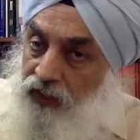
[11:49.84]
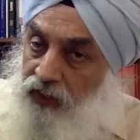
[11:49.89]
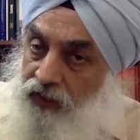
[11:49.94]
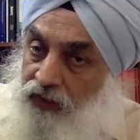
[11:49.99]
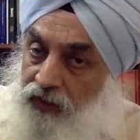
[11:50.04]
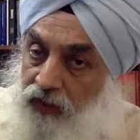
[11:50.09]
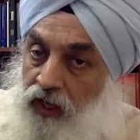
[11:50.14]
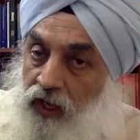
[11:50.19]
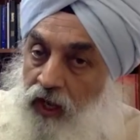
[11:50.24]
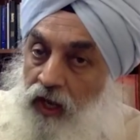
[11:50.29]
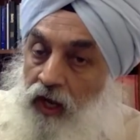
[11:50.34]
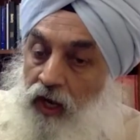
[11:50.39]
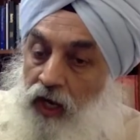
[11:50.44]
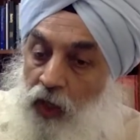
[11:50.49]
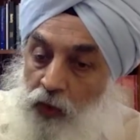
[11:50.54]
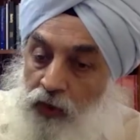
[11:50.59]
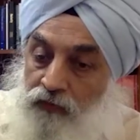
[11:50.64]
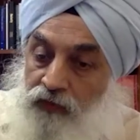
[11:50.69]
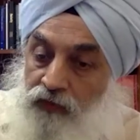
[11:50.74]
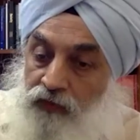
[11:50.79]
However,
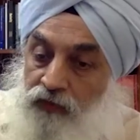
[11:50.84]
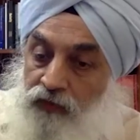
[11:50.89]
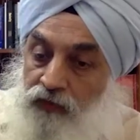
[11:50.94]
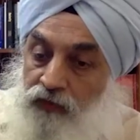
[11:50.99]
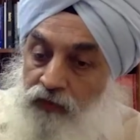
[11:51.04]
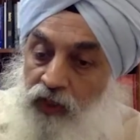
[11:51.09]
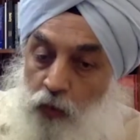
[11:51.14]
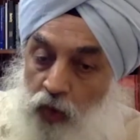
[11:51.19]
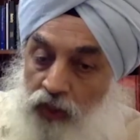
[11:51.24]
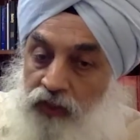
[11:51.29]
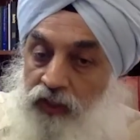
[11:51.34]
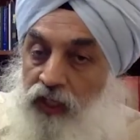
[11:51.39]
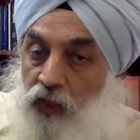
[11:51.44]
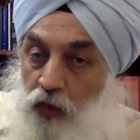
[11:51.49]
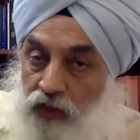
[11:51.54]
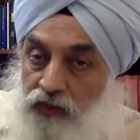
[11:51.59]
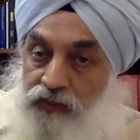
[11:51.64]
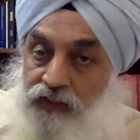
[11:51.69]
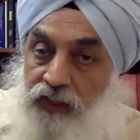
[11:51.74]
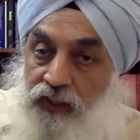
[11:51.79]
what they are not
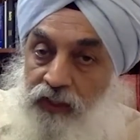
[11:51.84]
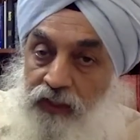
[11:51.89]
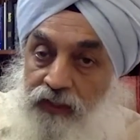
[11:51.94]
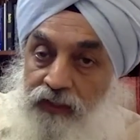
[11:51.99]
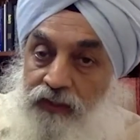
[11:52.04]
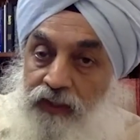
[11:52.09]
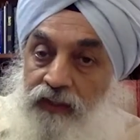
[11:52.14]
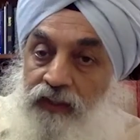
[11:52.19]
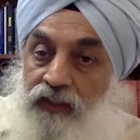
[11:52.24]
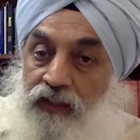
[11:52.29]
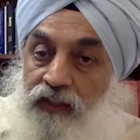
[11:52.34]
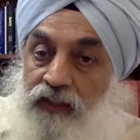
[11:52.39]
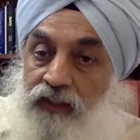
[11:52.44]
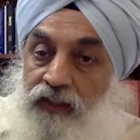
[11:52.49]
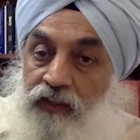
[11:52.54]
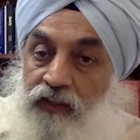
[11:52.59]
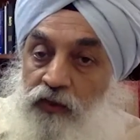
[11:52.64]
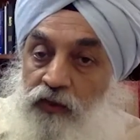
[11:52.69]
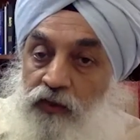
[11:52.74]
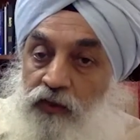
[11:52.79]
saying is that there is no
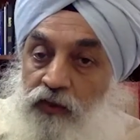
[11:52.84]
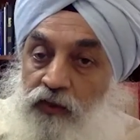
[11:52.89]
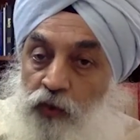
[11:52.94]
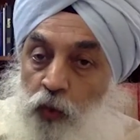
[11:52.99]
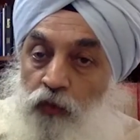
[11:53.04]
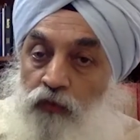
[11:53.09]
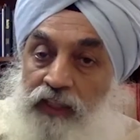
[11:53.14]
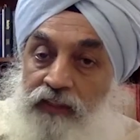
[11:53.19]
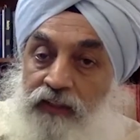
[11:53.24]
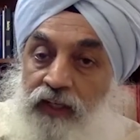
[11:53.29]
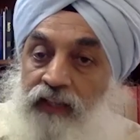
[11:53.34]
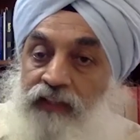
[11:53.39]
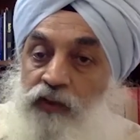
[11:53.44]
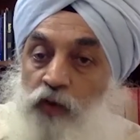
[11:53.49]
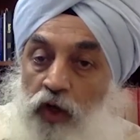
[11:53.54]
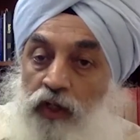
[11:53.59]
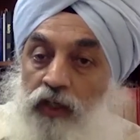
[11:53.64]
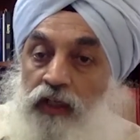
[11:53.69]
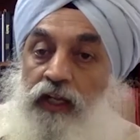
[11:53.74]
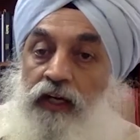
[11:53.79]
wealth tax or
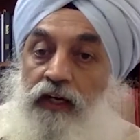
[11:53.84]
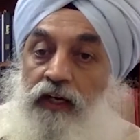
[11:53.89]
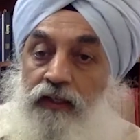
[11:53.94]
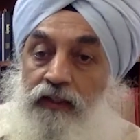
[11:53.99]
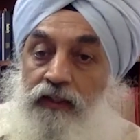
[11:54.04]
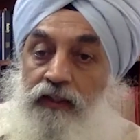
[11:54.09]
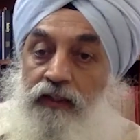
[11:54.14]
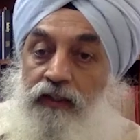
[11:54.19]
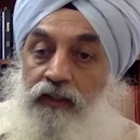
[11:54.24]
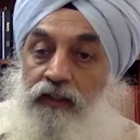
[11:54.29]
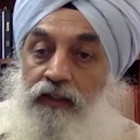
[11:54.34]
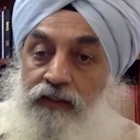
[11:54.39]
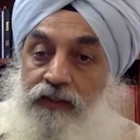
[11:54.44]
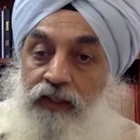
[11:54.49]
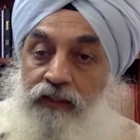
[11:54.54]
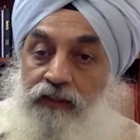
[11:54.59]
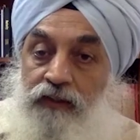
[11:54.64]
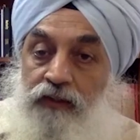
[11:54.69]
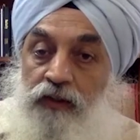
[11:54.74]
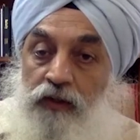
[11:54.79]
inheritance tax
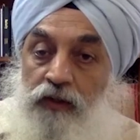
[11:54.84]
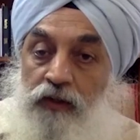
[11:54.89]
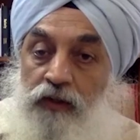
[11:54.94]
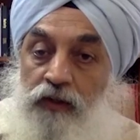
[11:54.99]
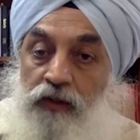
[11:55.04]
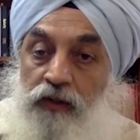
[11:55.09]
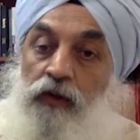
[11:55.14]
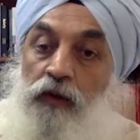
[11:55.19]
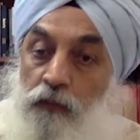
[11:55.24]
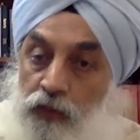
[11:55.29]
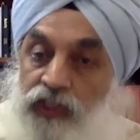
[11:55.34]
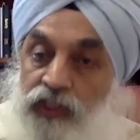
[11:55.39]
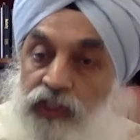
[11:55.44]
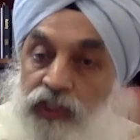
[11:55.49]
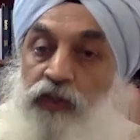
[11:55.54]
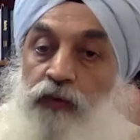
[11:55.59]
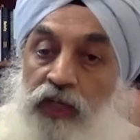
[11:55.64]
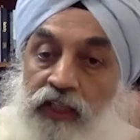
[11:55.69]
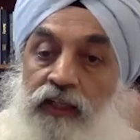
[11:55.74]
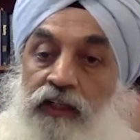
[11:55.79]
which is where there is
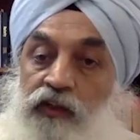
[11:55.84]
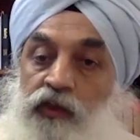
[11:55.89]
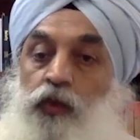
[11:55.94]
scope.